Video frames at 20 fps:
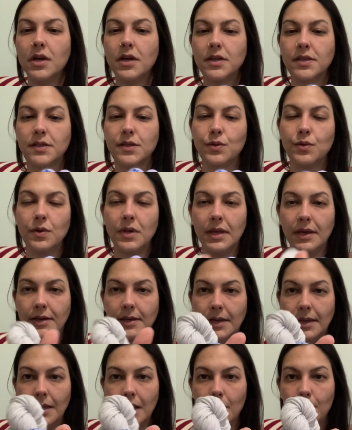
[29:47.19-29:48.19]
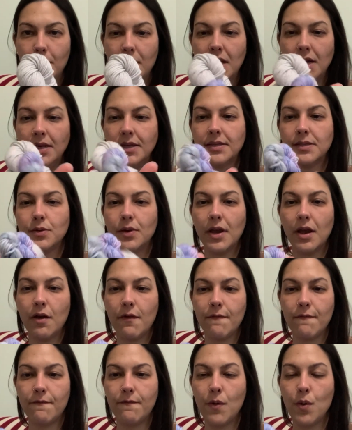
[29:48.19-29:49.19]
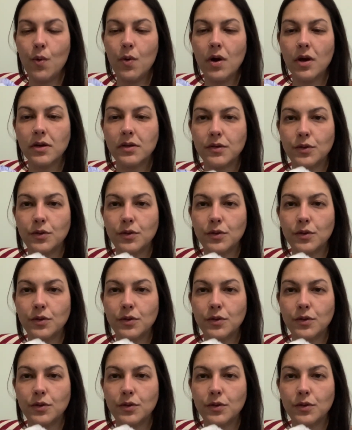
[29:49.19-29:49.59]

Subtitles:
So like the little mini. So I got 4,